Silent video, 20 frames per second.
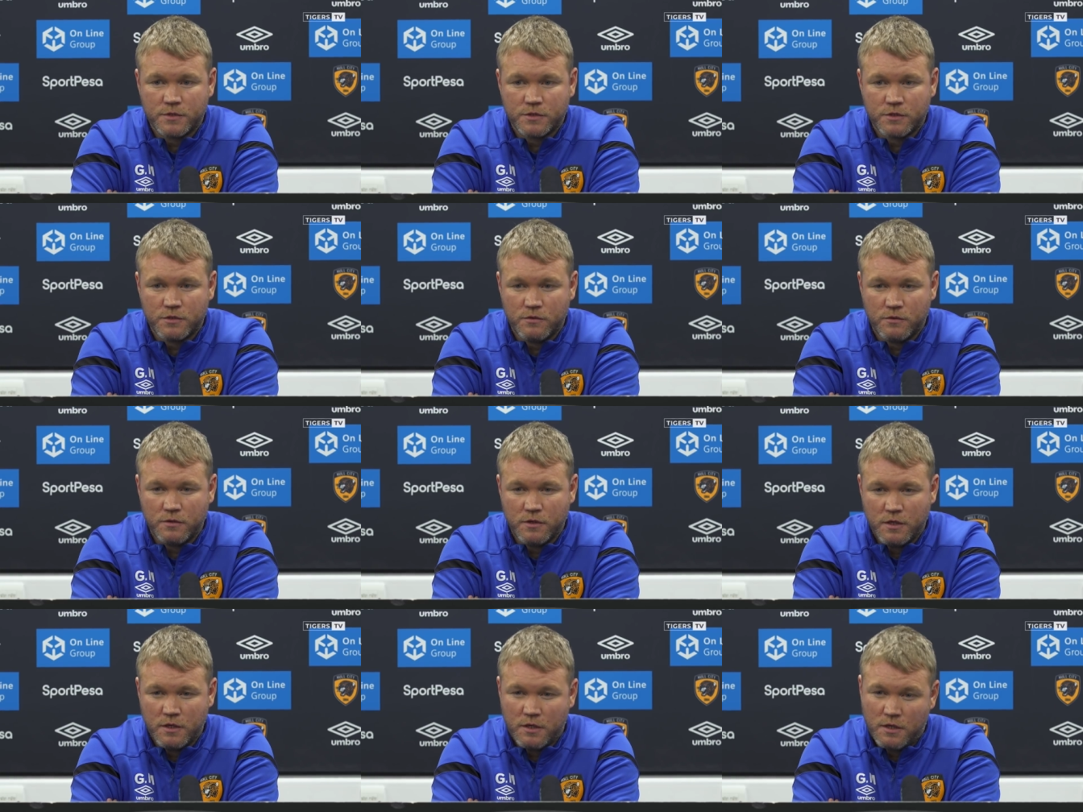
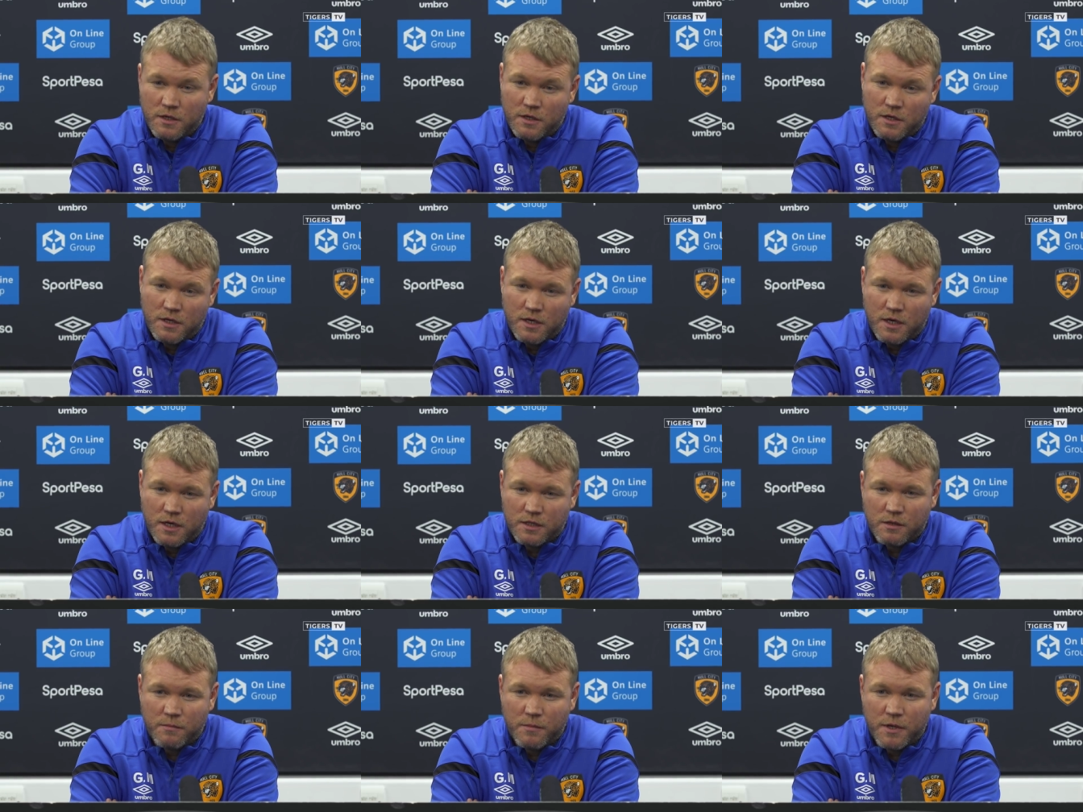So
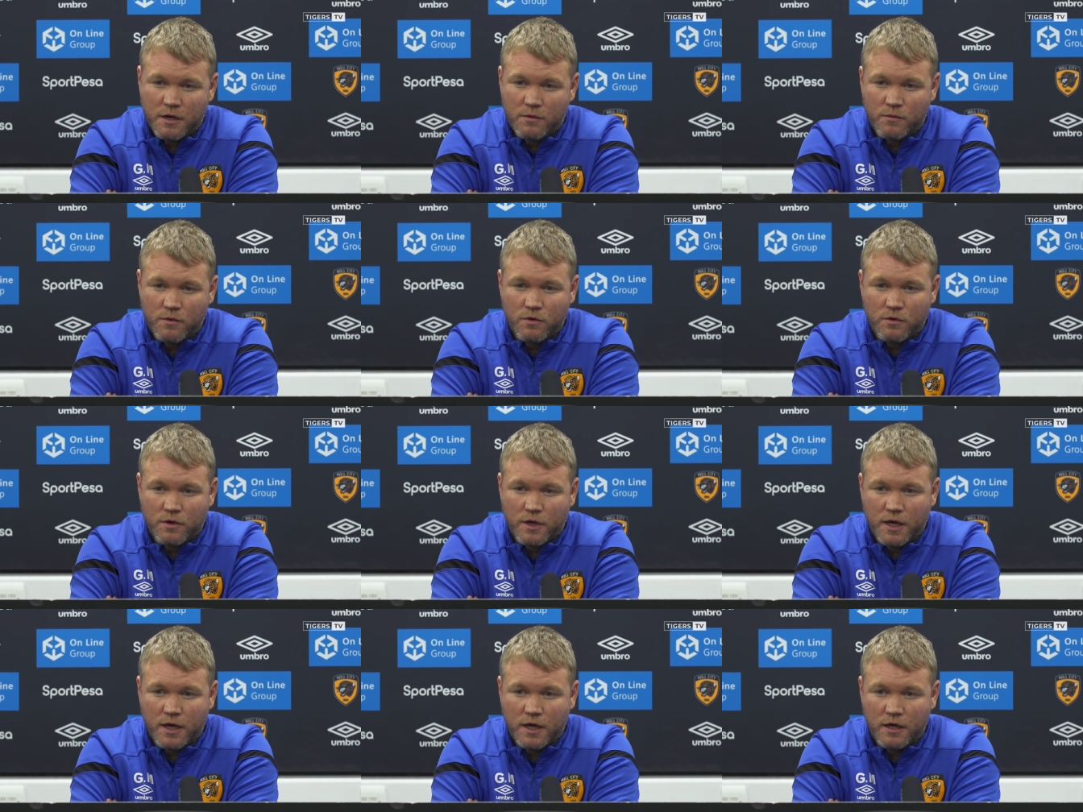at the minute we're
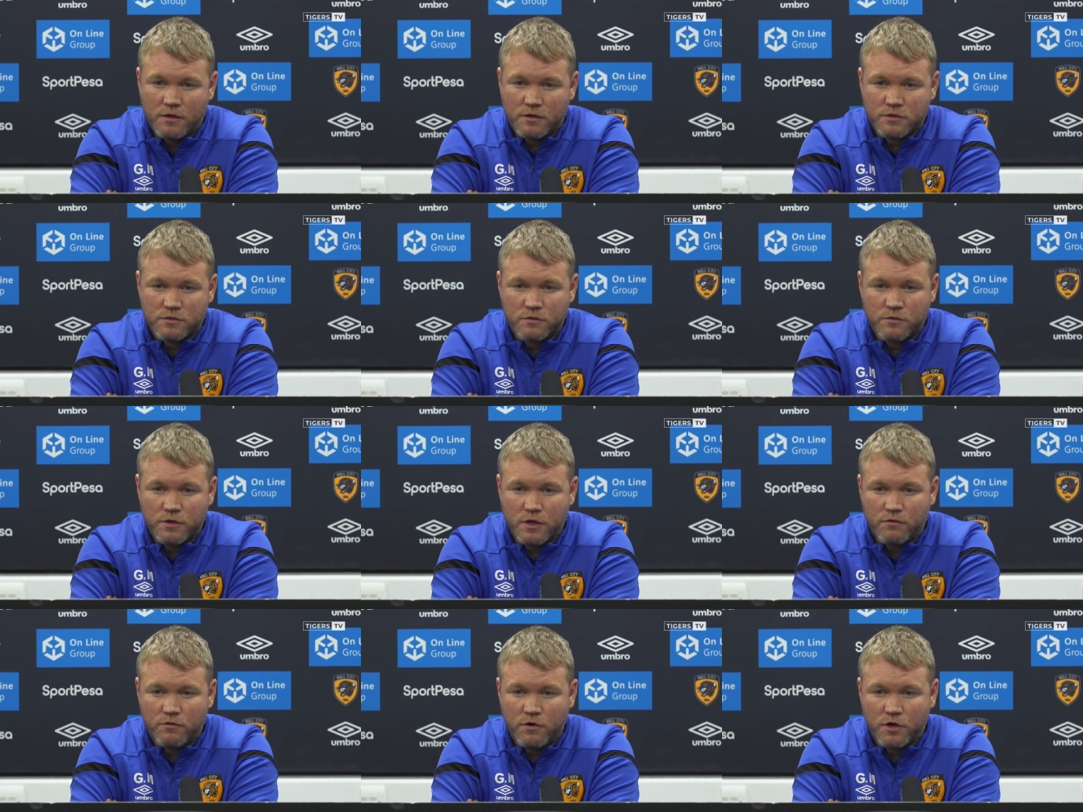okay. There's no
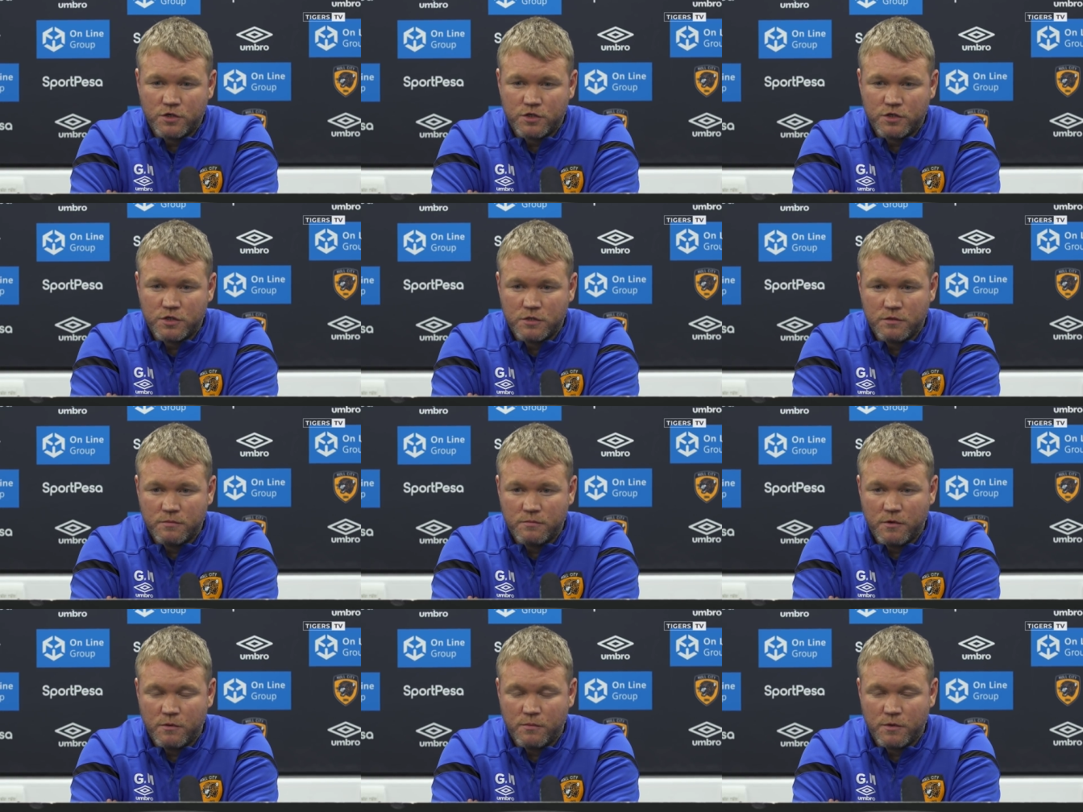real rush,
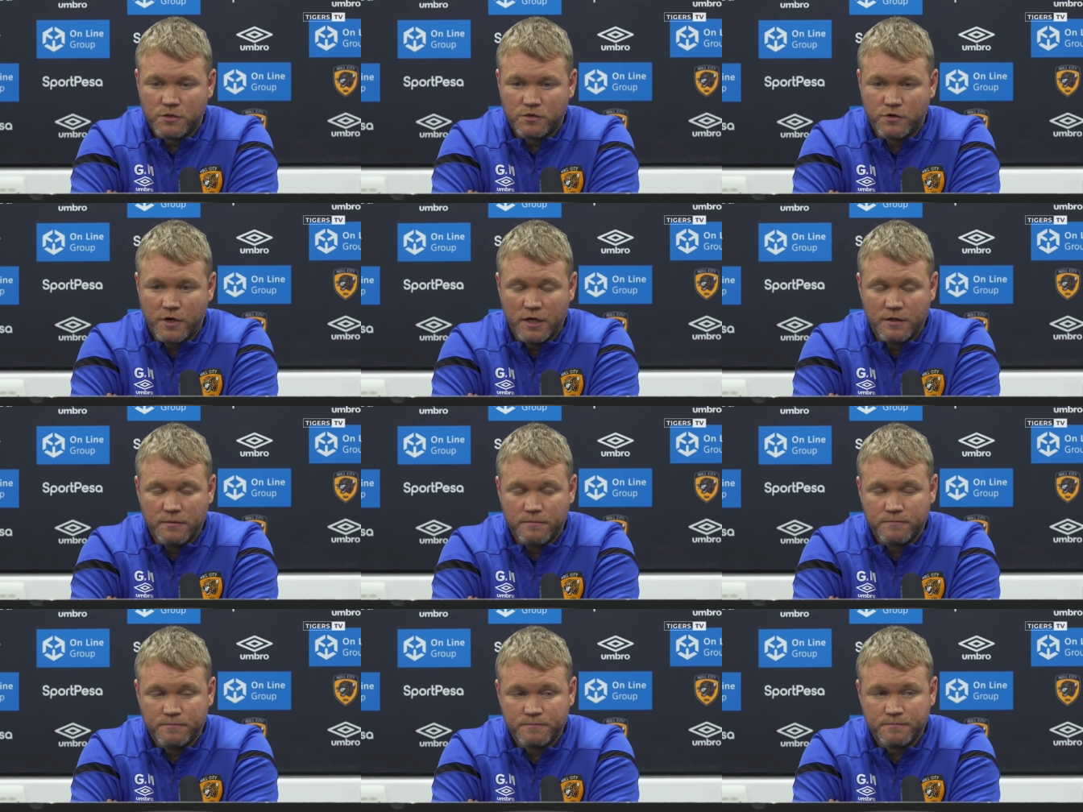but we're trying.